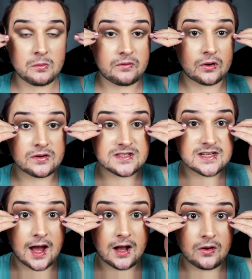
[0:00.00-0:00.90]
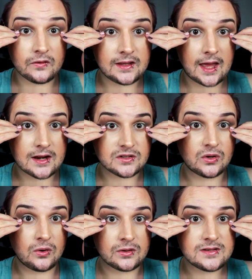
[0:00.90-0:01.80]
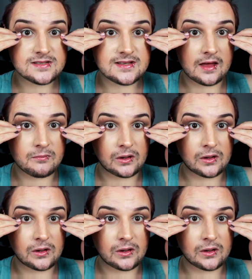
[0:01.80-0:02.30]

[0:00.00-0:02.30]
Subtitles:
then we've got dark on the outer corners down